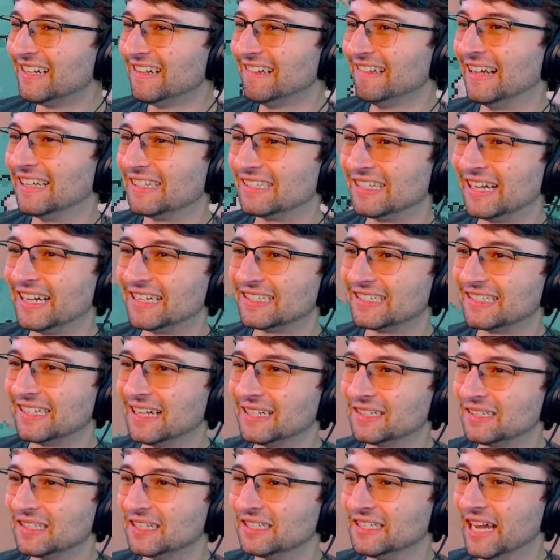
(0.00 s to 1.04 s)
That's
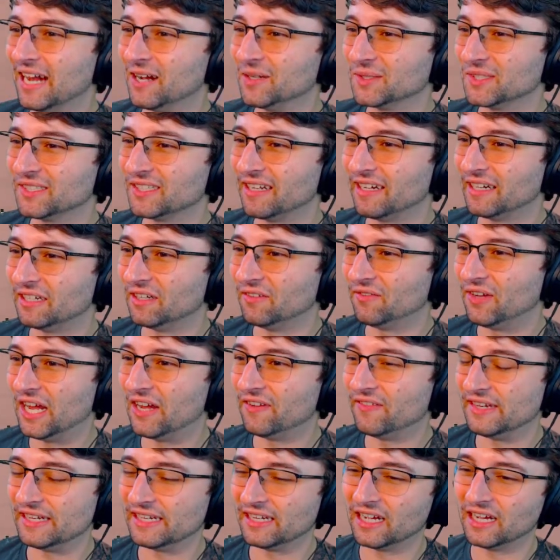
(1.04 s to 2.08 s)
the downside of
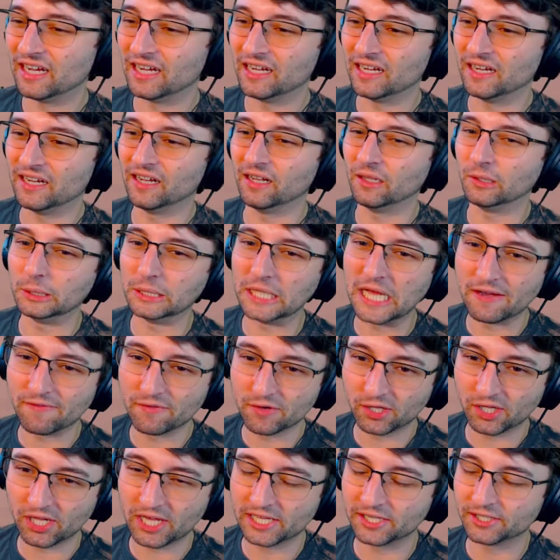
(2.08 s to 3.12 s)
having a
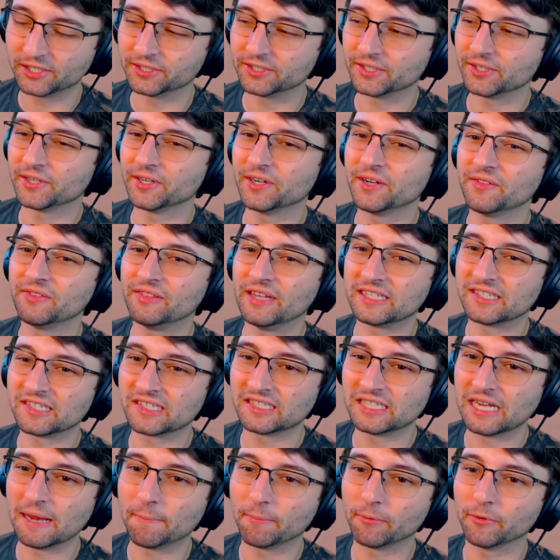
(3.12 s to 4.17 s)
level editor that's
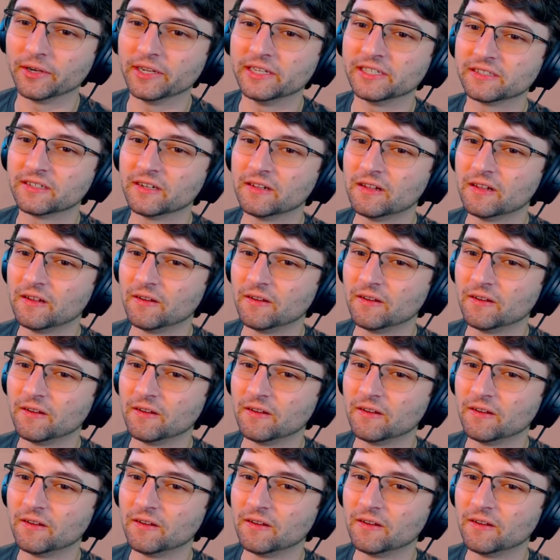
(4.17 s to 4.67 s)
separate